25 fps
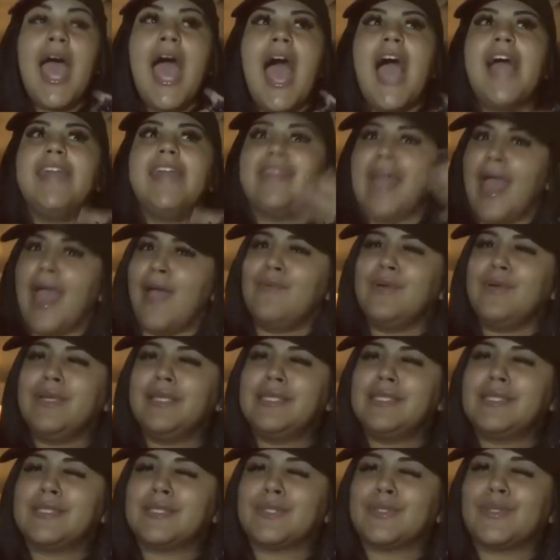And that
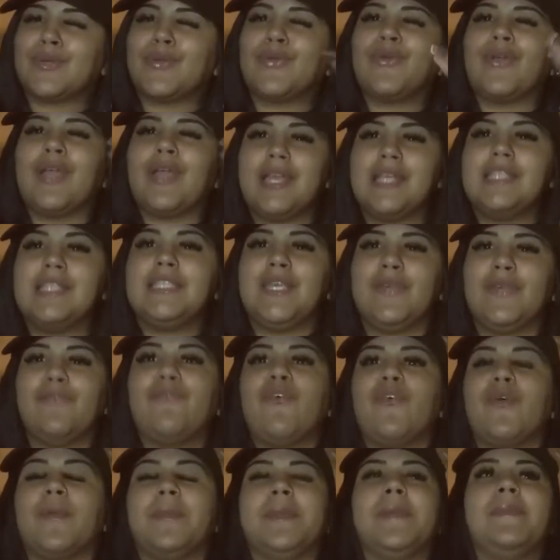was crazy
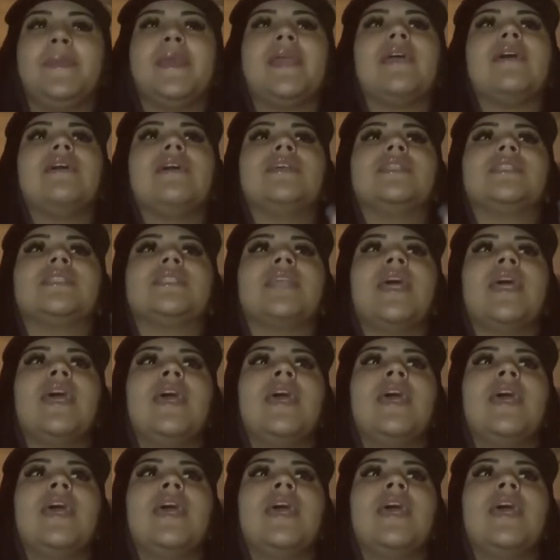for me because,